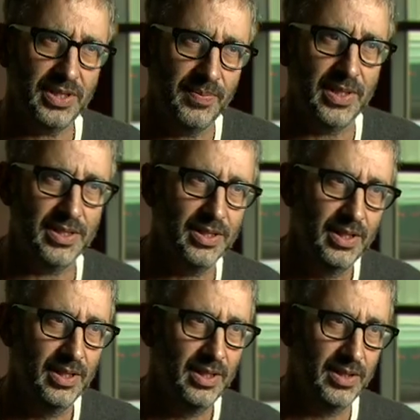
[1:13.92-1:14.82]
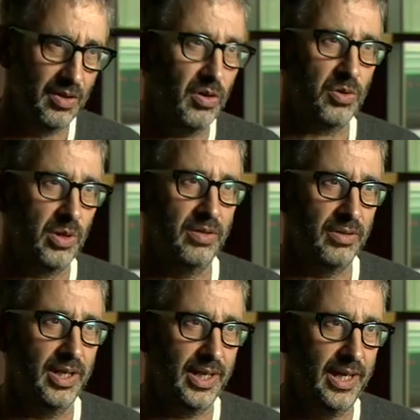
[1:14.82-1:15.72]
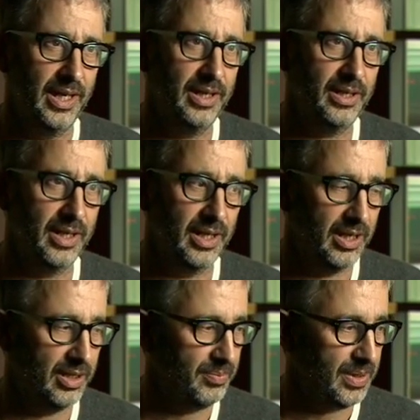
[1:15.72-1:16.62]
well, something's not quite right here,